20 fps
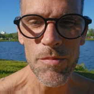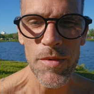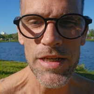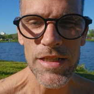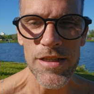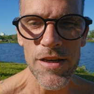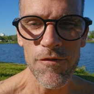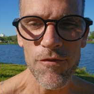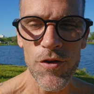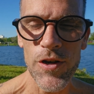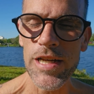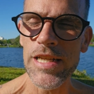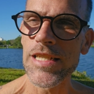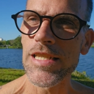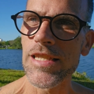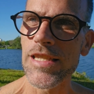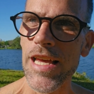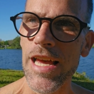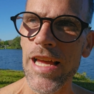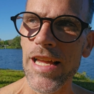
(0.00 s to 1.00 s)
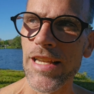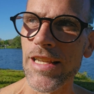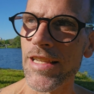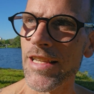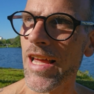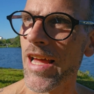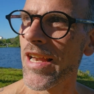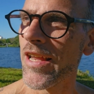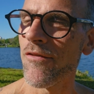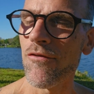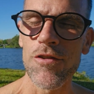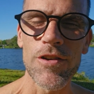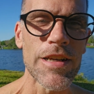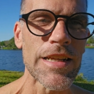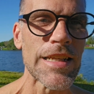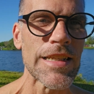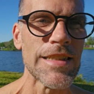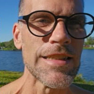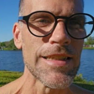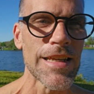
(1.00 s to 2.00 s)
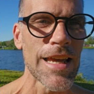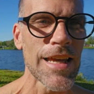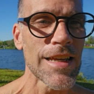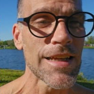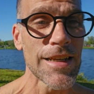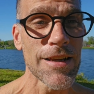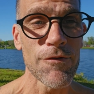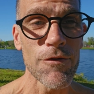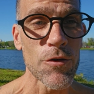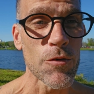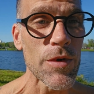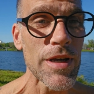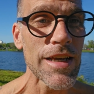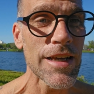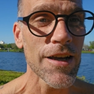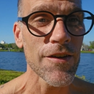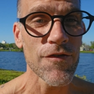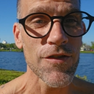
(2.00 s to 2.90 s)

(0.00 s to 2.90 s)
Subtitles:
myself grace that not every day and every week I